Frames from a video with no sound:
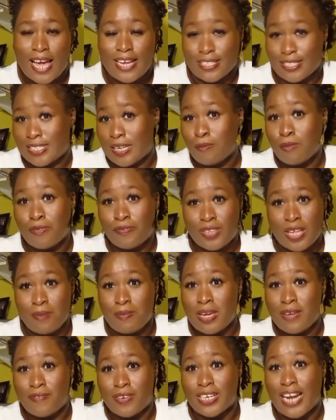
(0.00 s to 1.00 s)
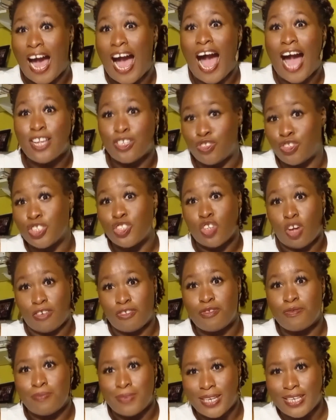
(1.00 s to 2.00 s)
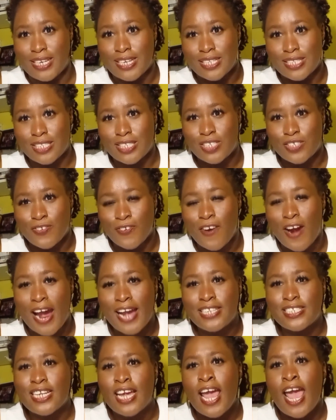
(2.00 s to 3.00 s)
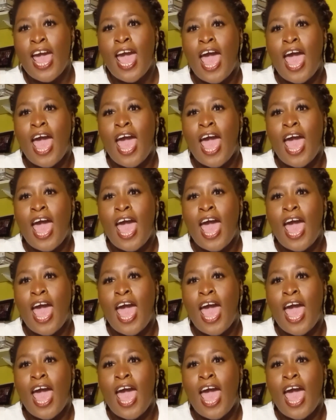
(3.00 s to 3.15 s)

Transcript: and some of them even hundreds of millions, right?